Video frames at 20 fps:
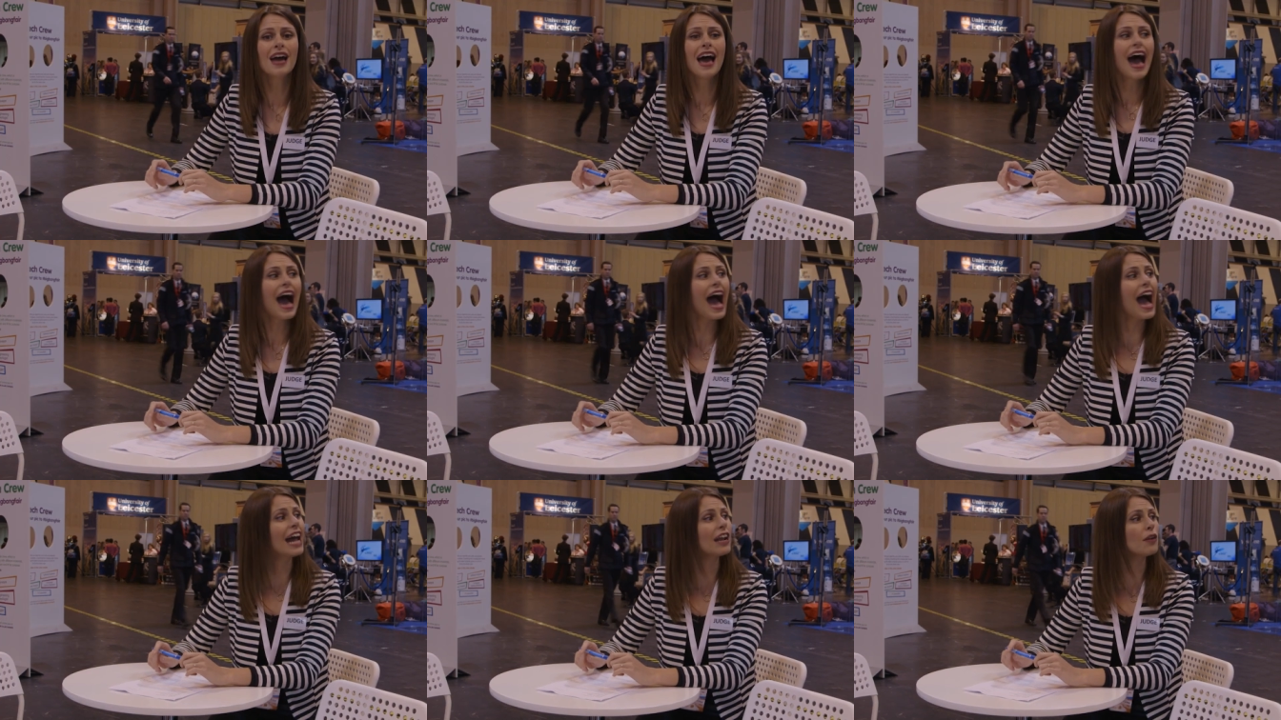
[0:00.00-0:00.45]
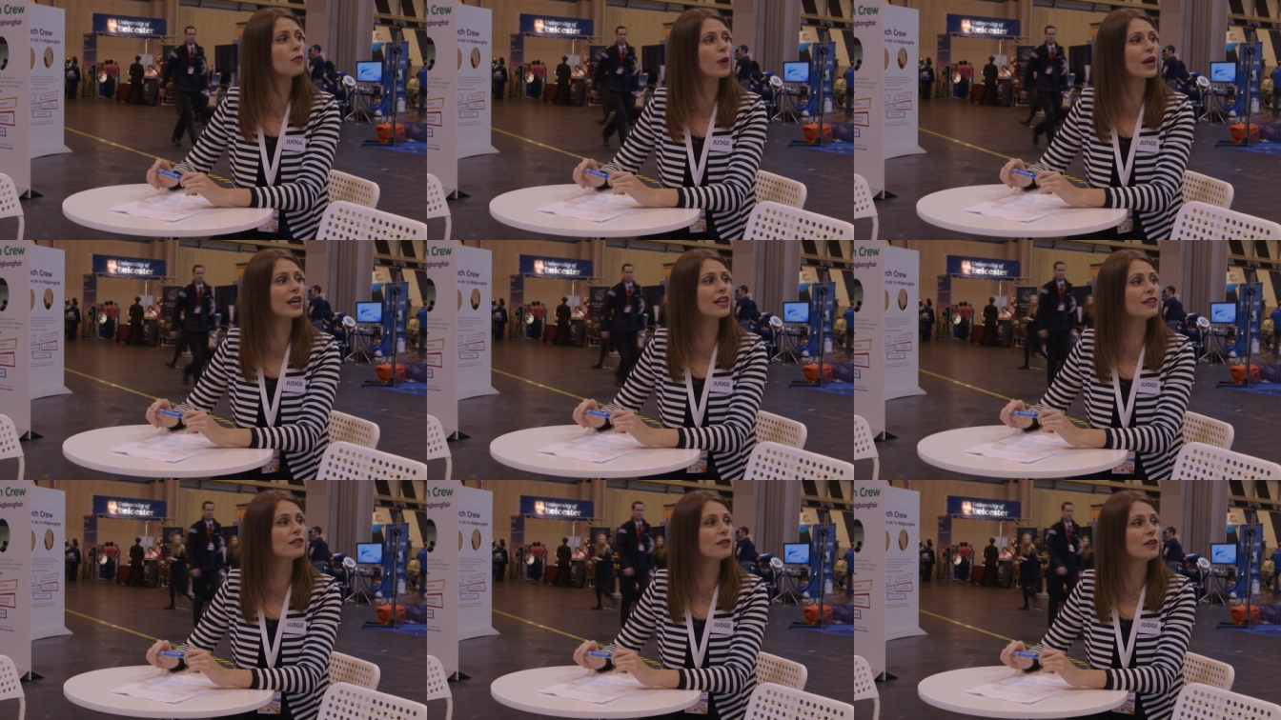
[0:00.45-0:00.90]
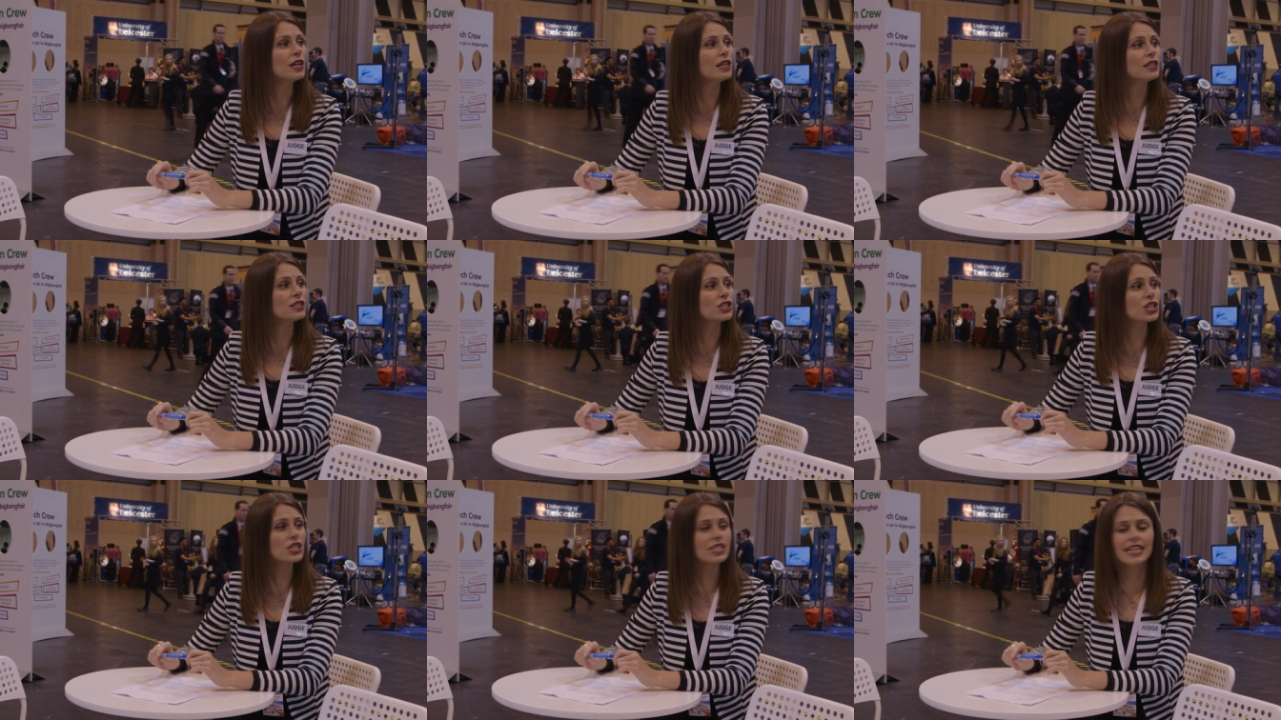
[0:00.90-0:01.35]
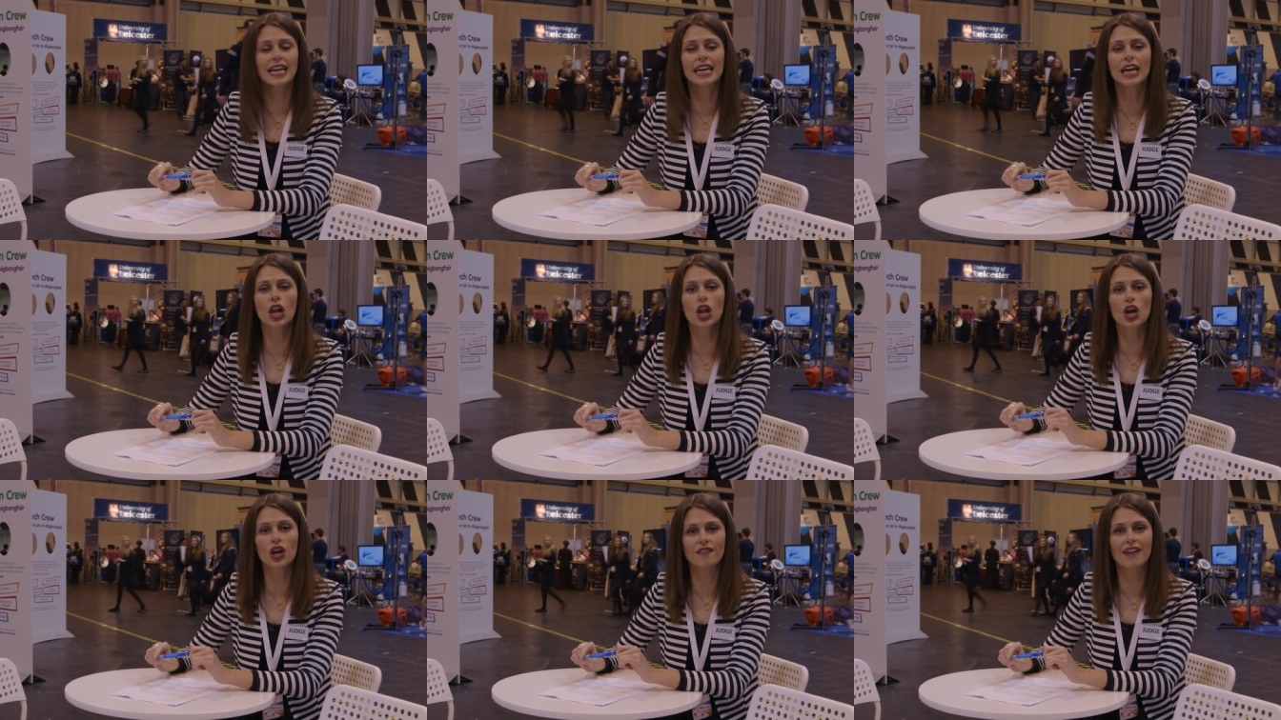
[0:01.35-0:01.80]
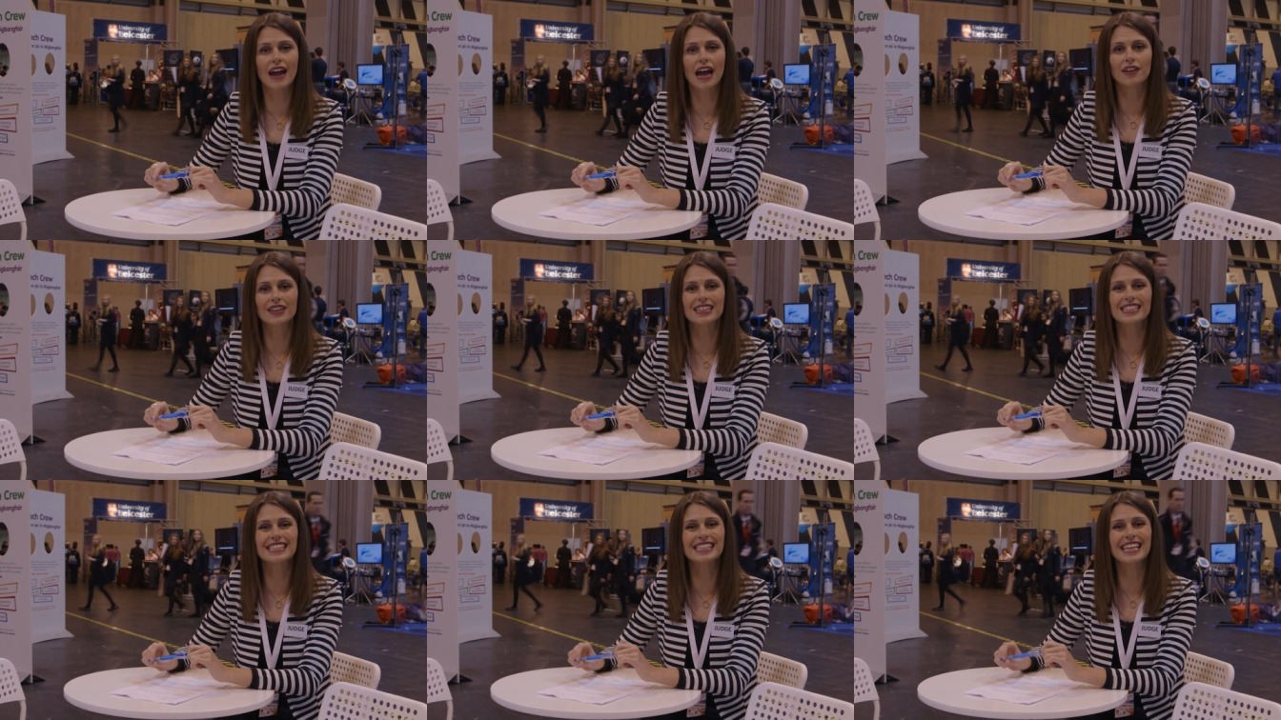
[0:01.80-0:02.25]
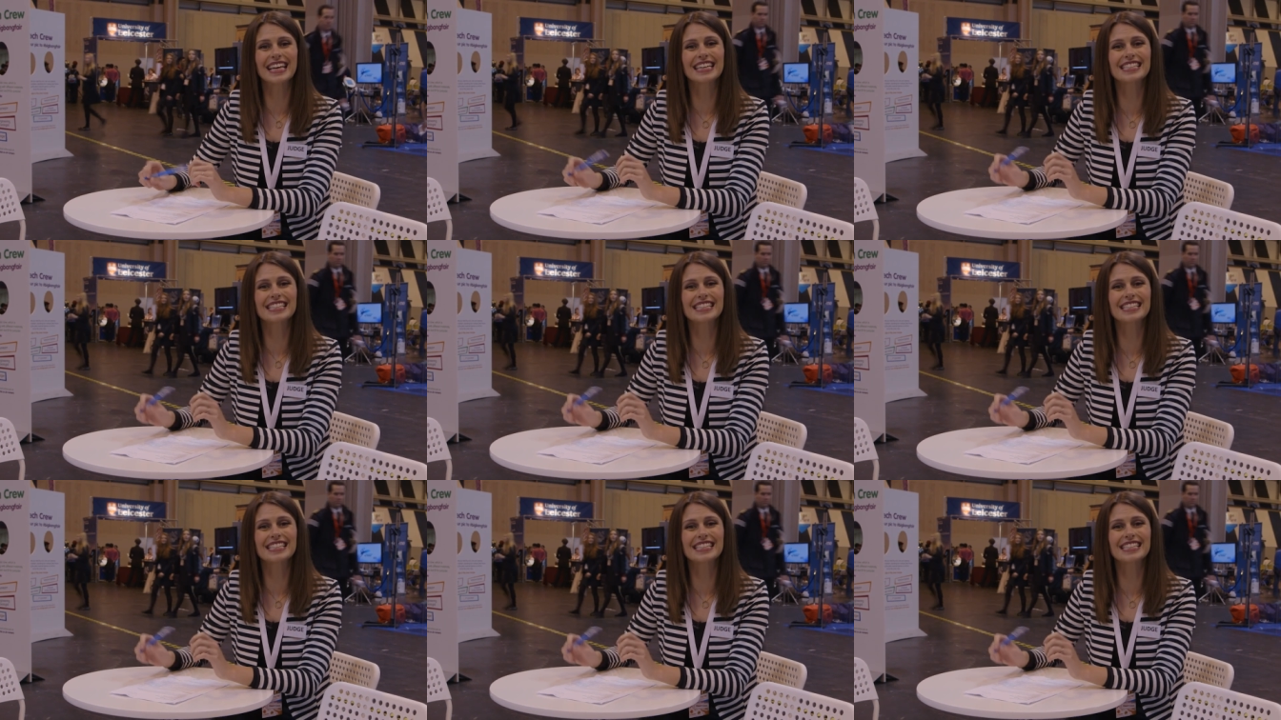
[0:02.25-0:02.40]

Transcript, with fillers: and we're going to just take a look around and see